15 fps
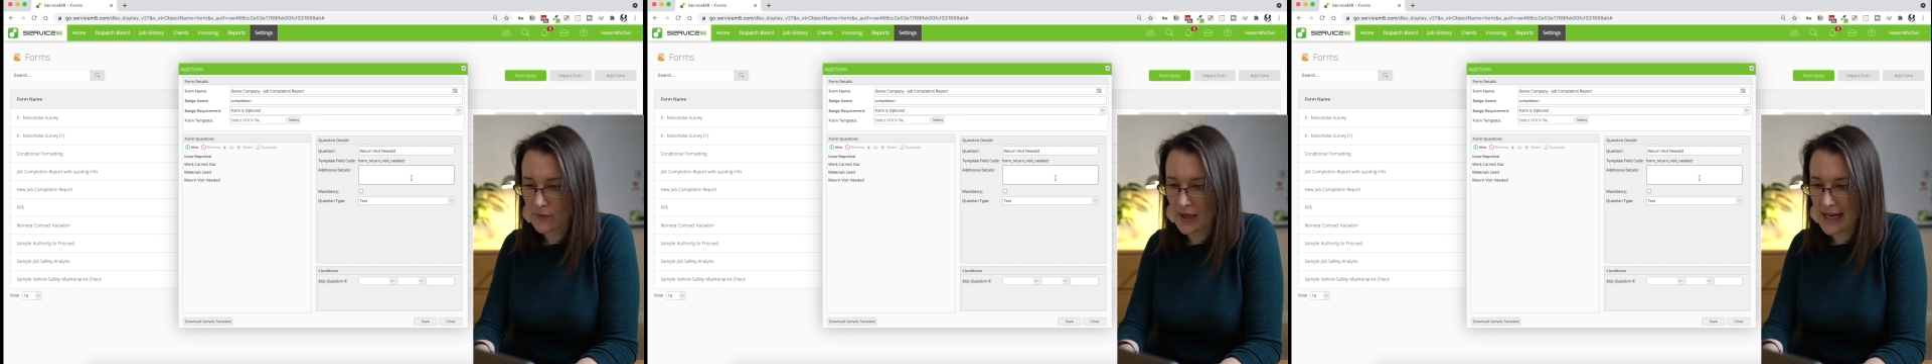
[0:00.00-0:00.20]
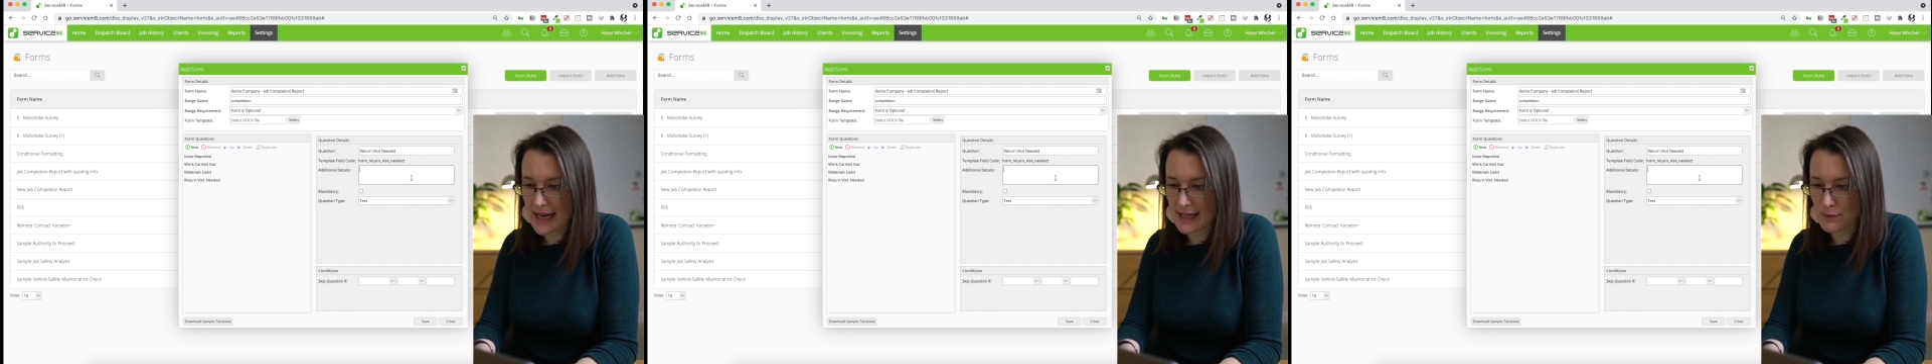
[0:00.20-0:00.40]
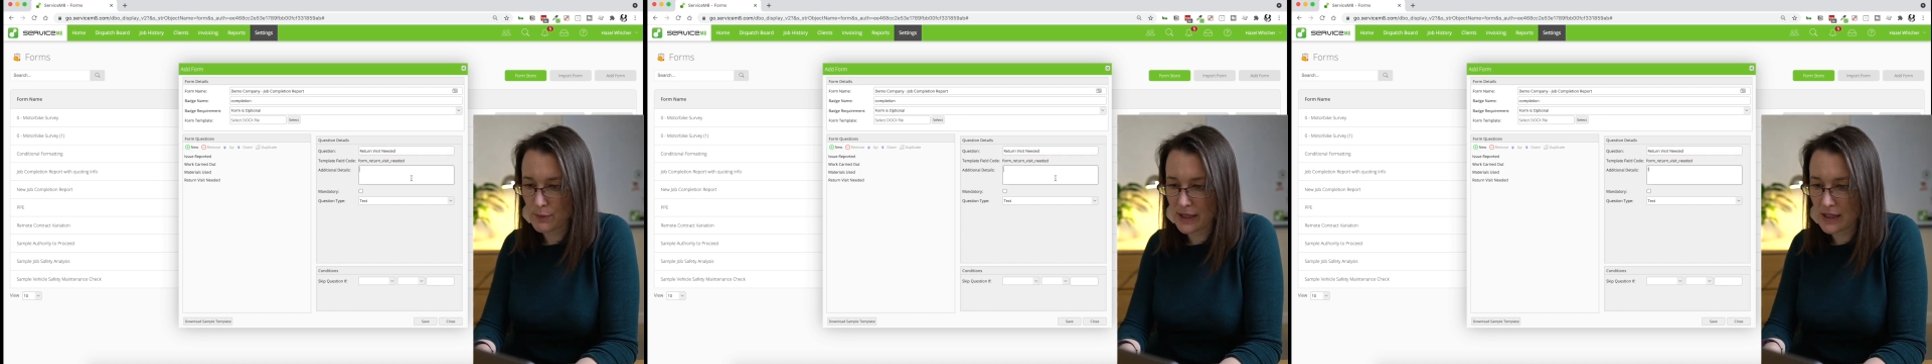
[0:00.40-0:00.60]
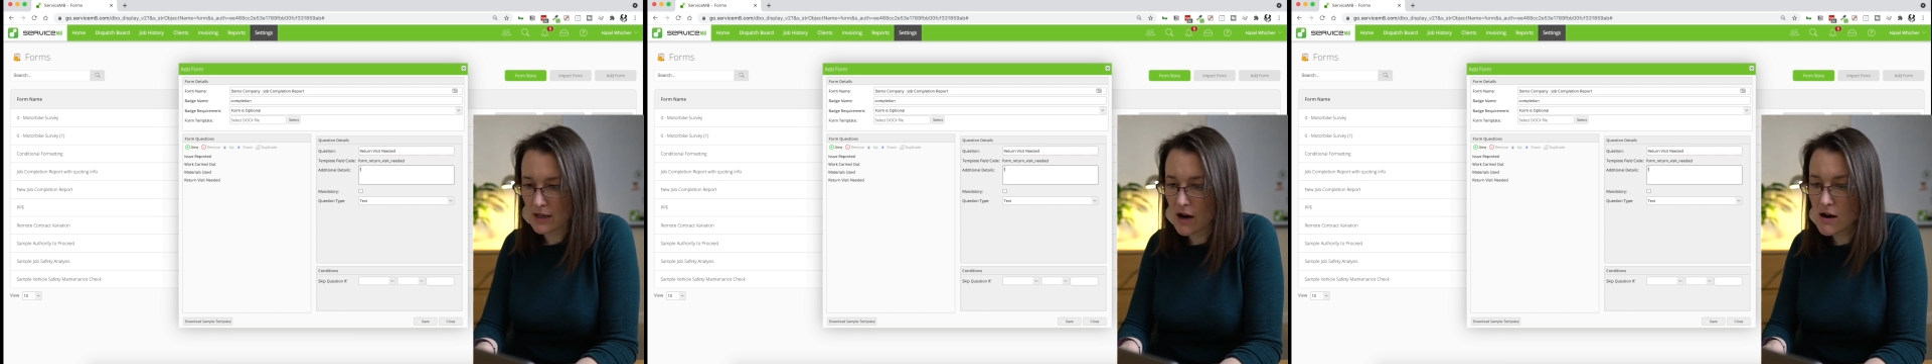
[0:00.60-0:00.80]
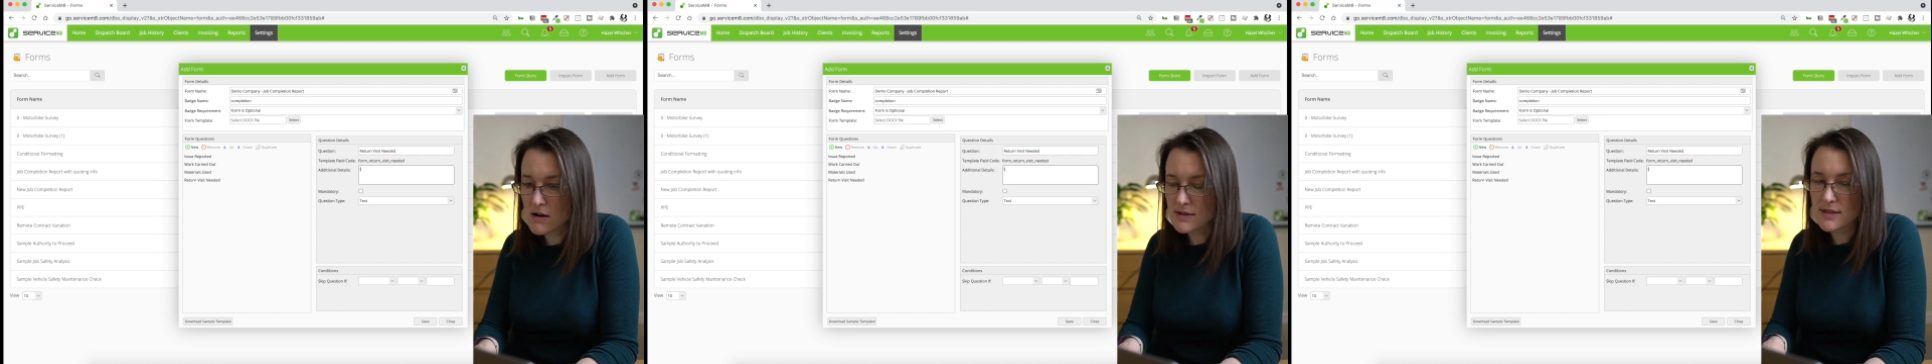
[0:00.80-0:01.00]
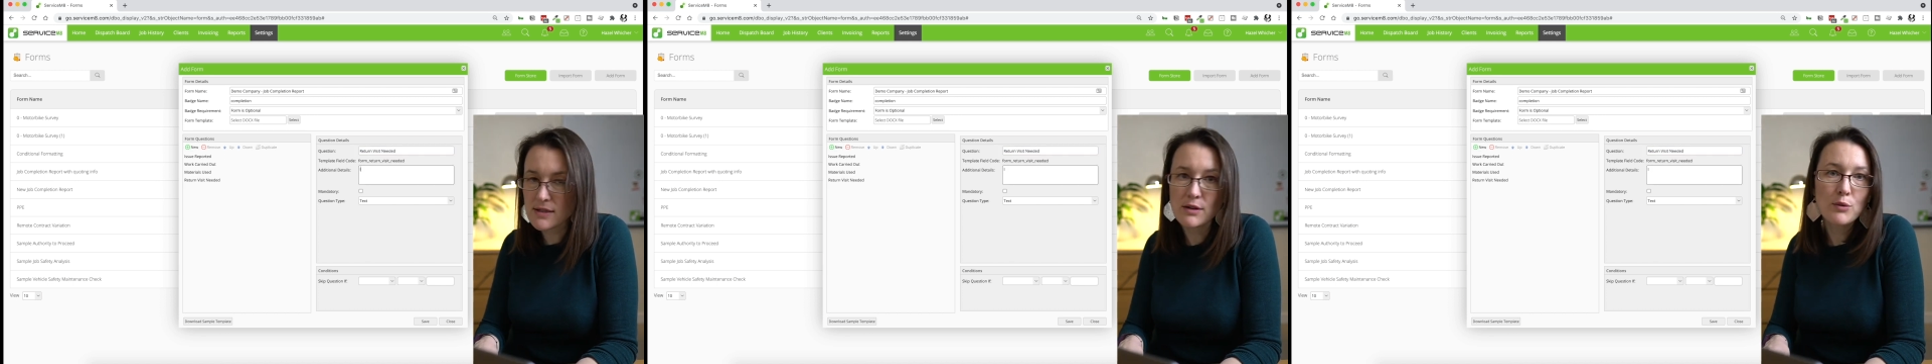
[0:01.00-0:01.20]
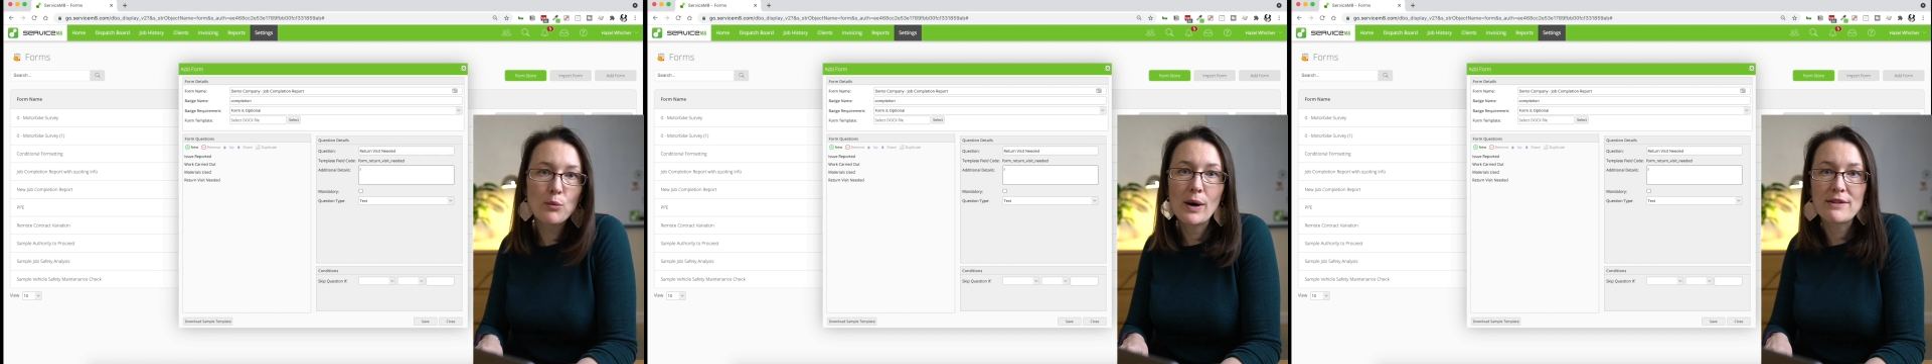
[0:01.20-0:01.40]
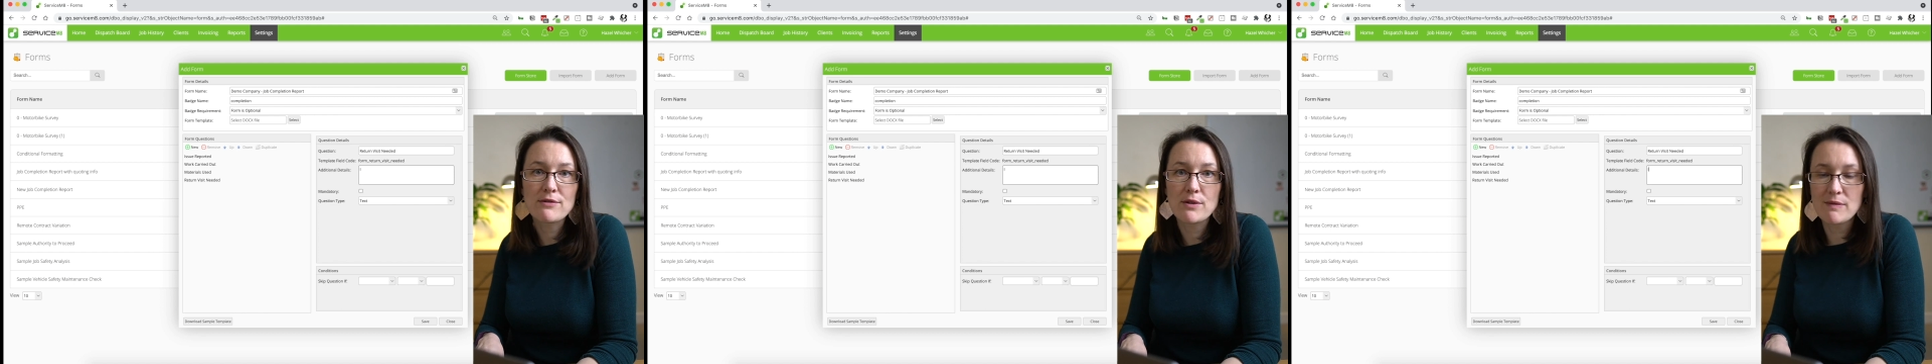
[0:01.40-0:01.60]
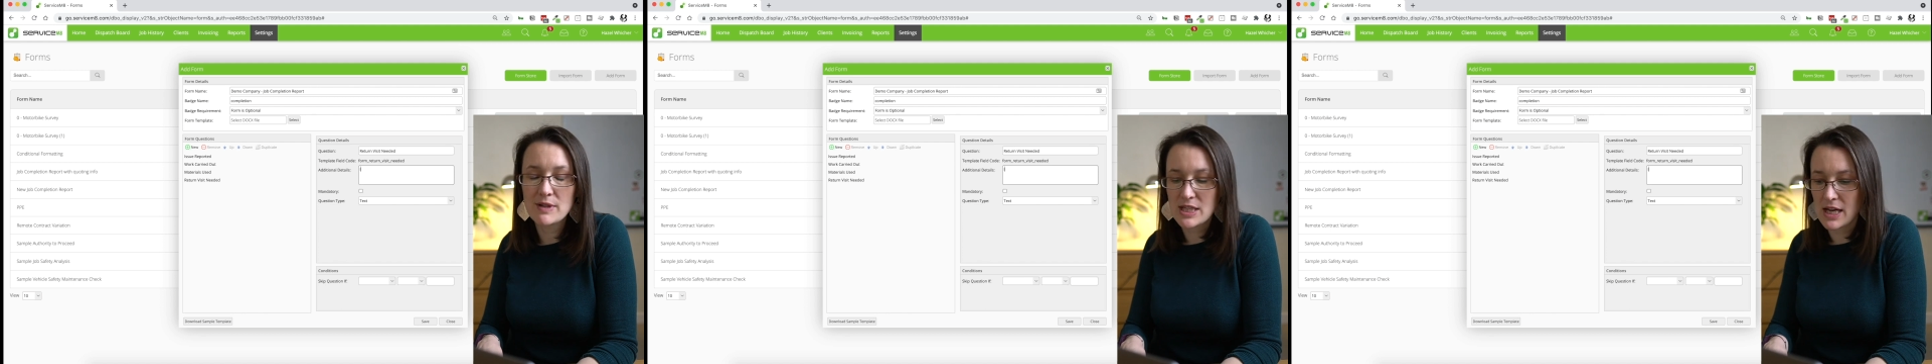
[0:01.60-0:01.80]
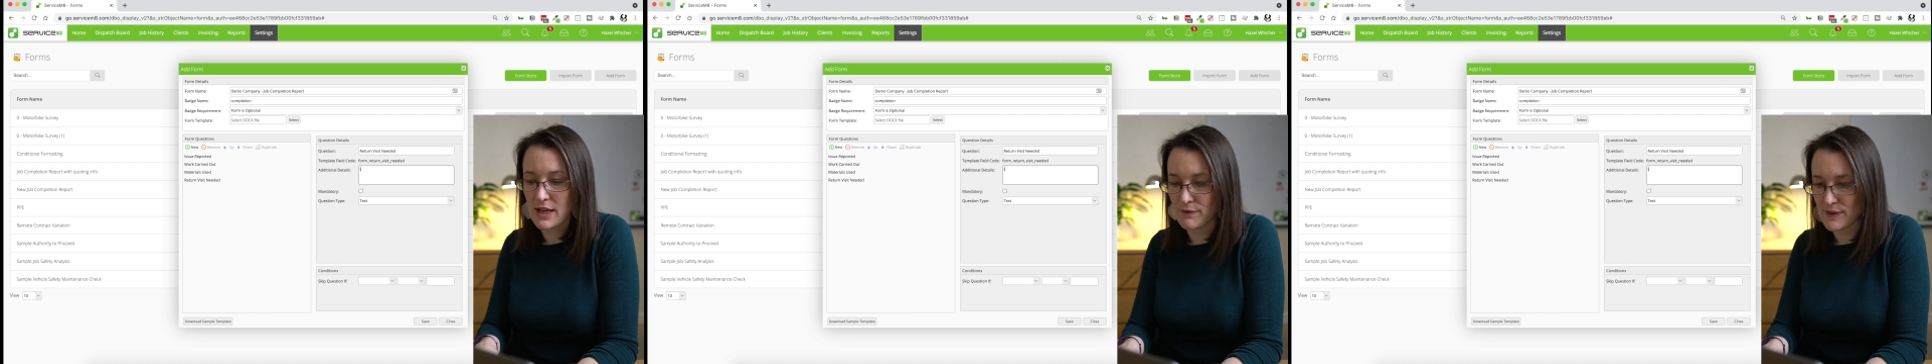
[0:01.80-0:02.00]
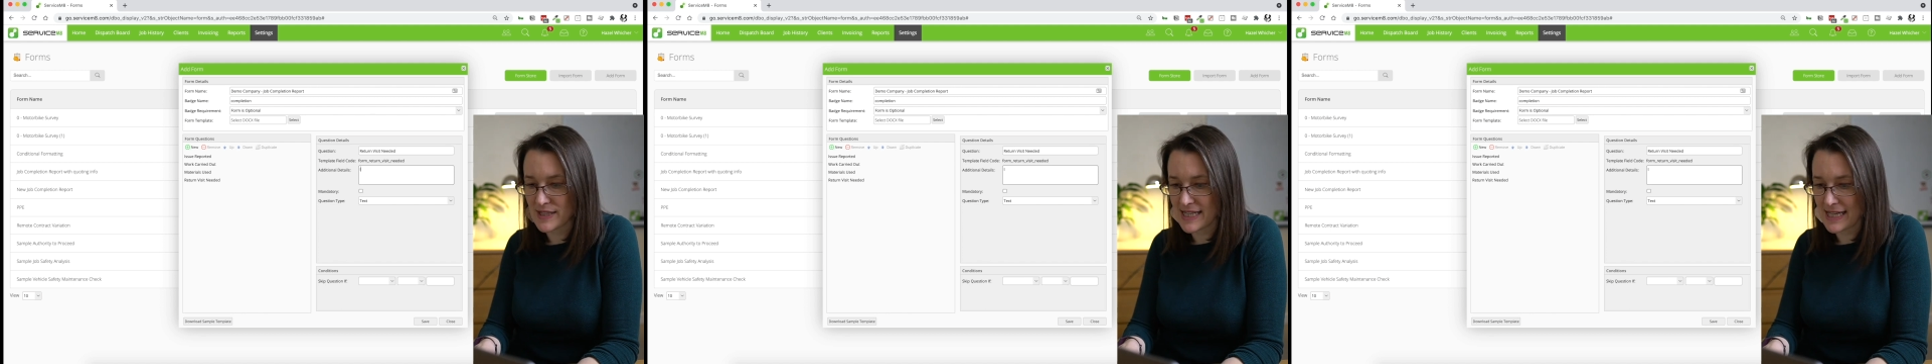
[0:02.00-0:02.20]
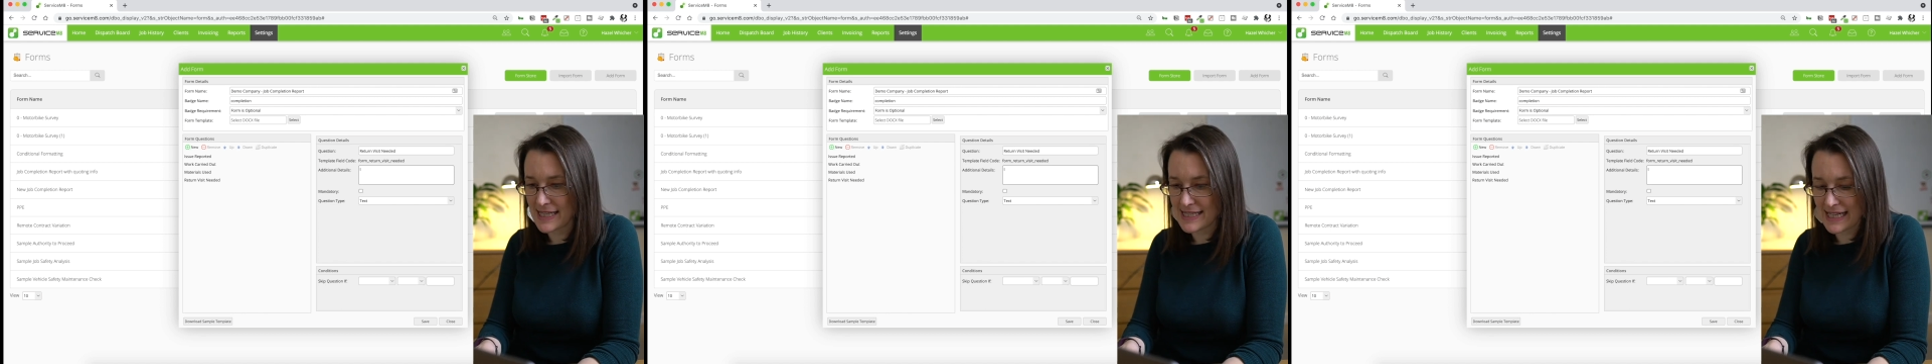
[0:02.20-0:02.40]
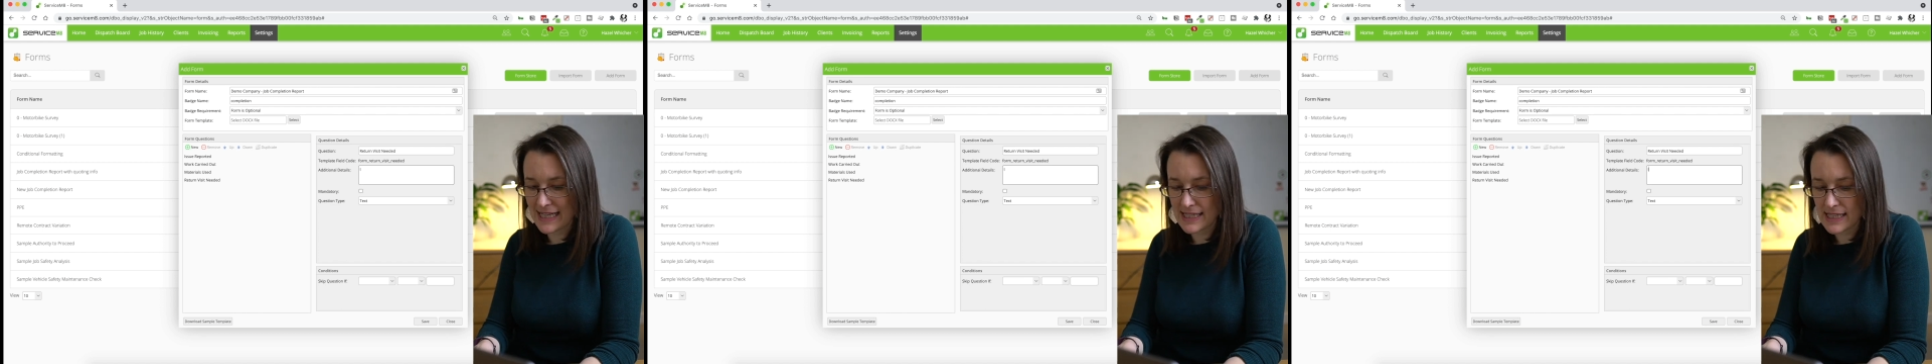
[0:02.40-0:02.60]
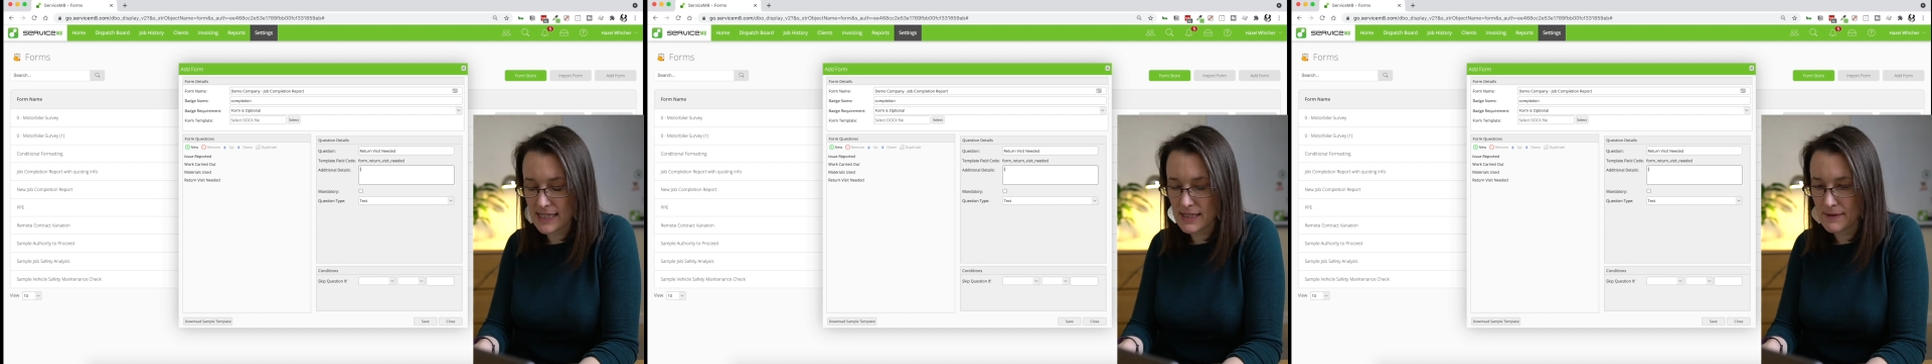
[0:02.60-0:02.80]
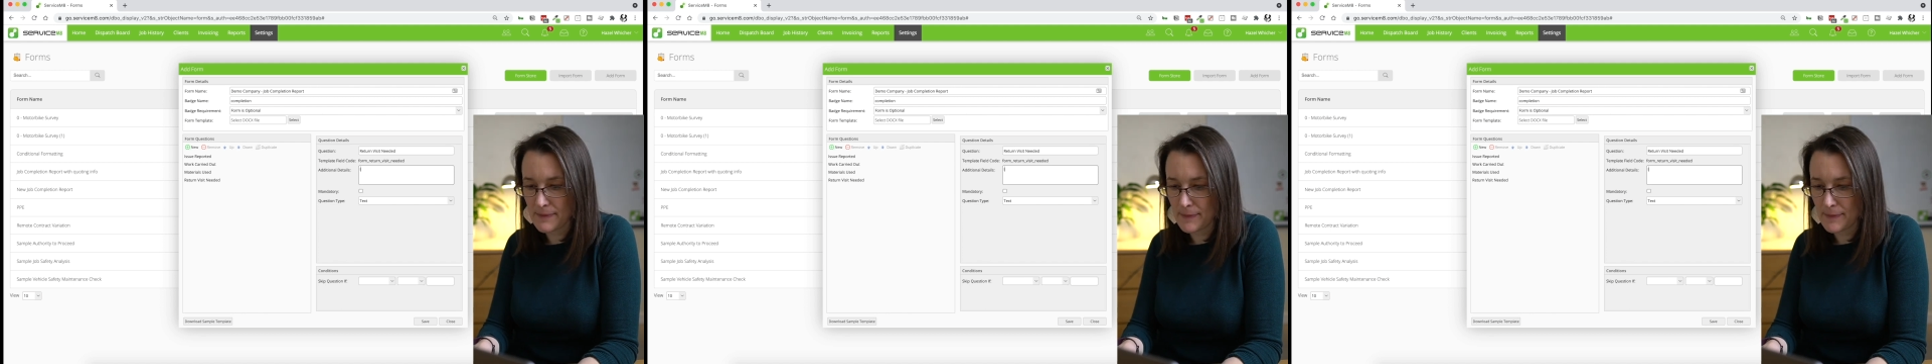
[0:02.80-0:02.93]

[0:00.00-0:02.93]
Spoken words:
And we're going to ask whether a return visit is needed.